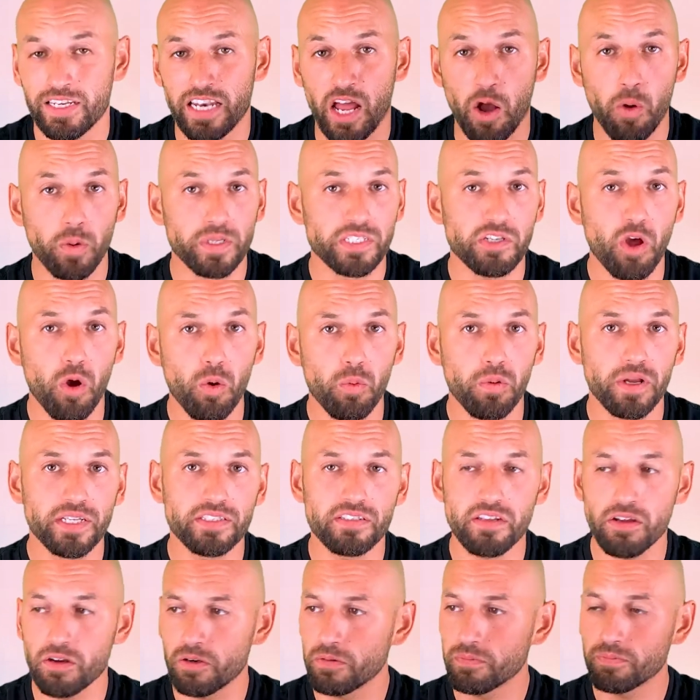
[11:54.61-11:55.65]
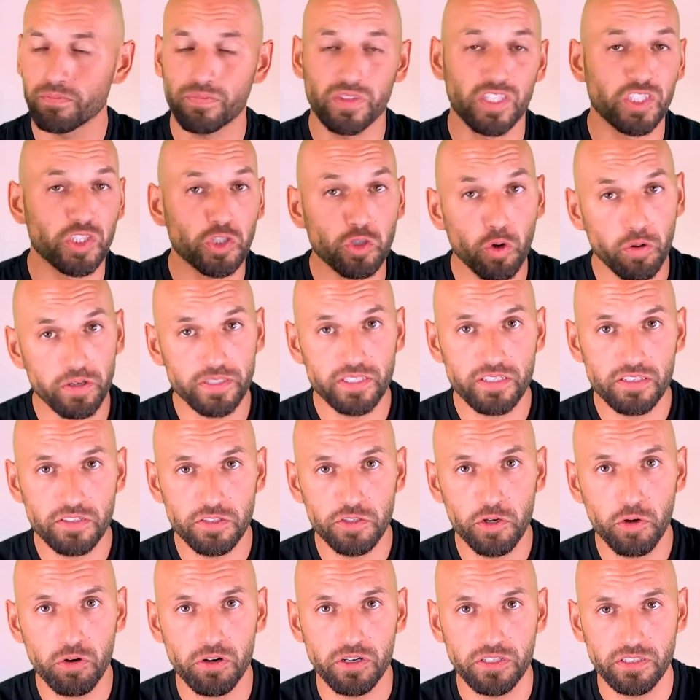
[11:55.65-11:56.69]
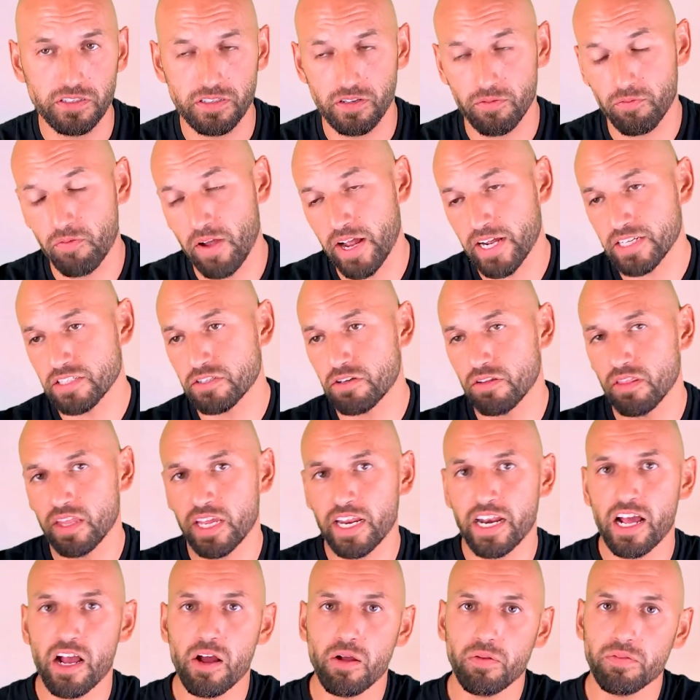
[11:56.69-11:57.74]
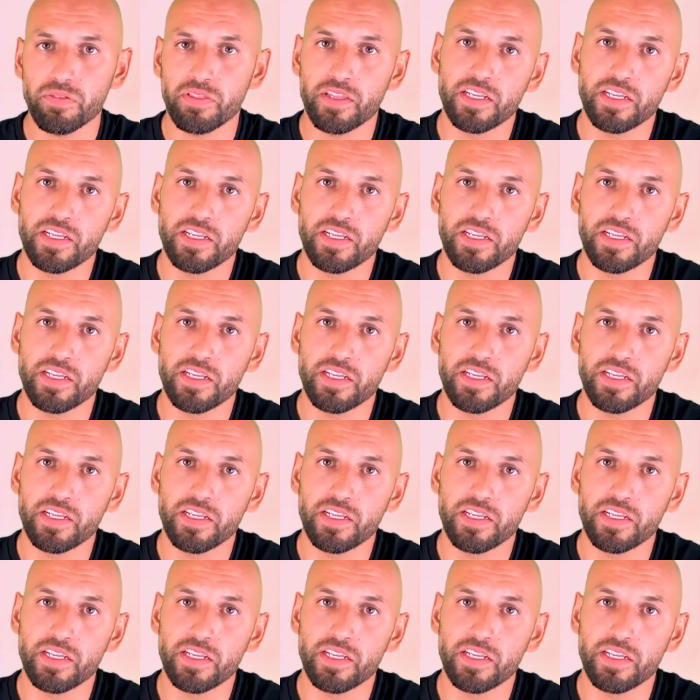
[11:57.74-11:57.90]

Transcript: Now, as always, though, the choice is yours. The facts are laid out.